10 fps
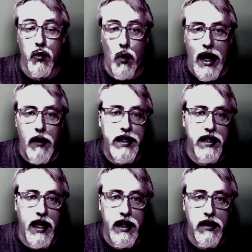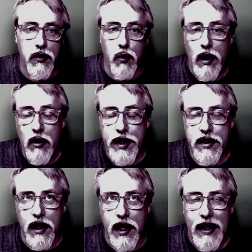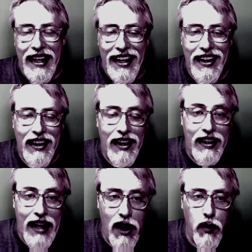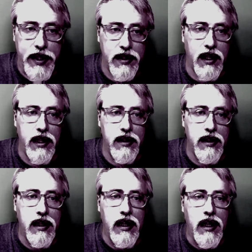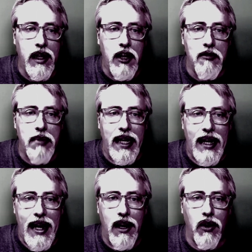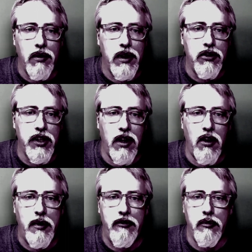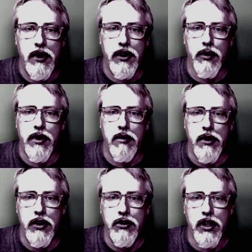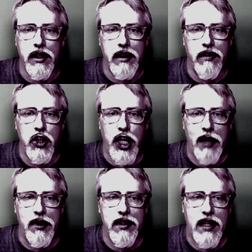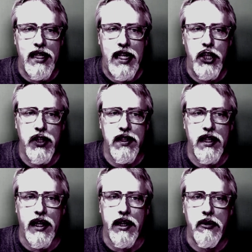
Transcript: why we cite, what we cite, and how we cite. By now, you should all be familiar with the minutiae of the JAMA citation style.